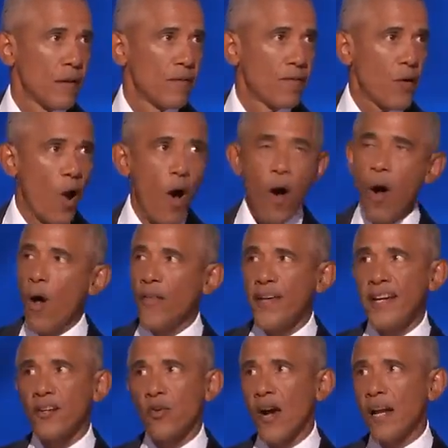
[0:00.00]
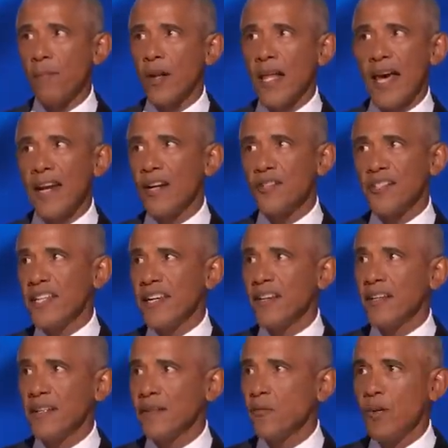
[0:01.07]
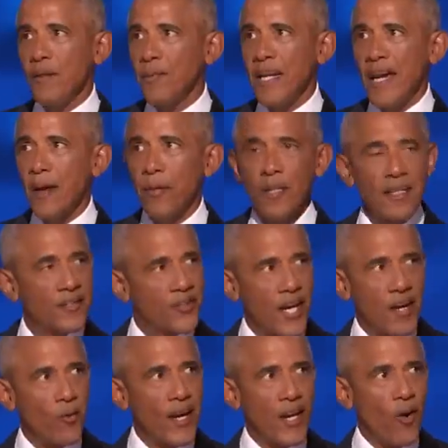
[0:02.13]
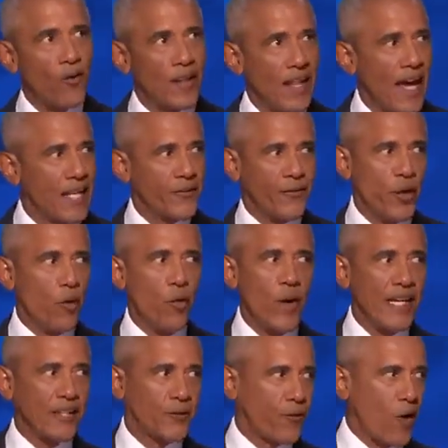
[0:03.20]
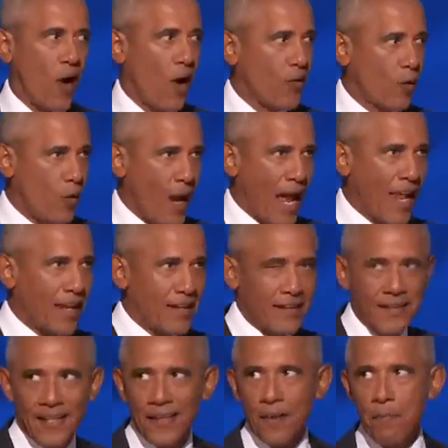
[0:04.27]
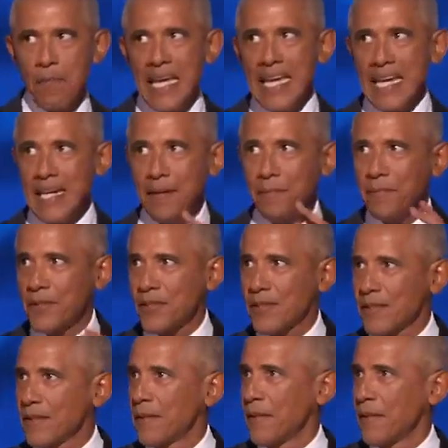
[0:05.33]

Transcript: For all the incredible energy we've been able to generate over the last few weeks, for all the rallies and the memes,